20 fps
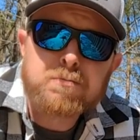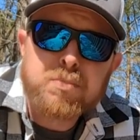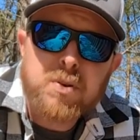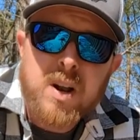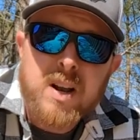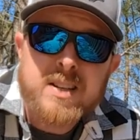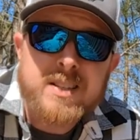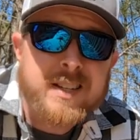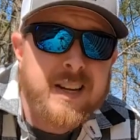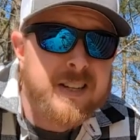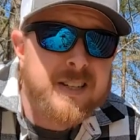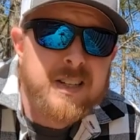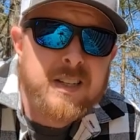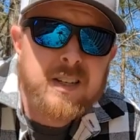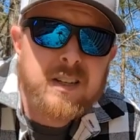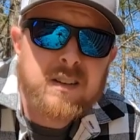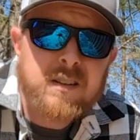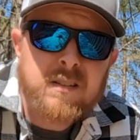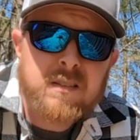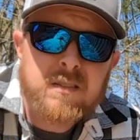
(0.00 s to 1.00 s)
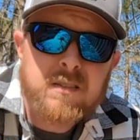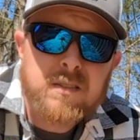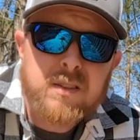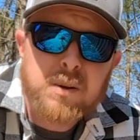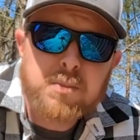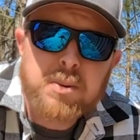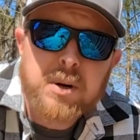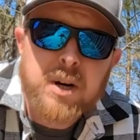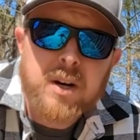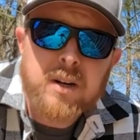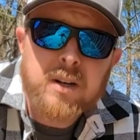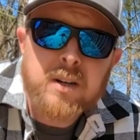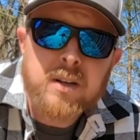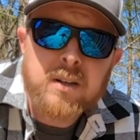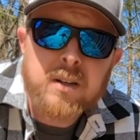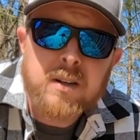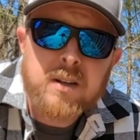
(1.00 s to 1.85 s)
processing the buck.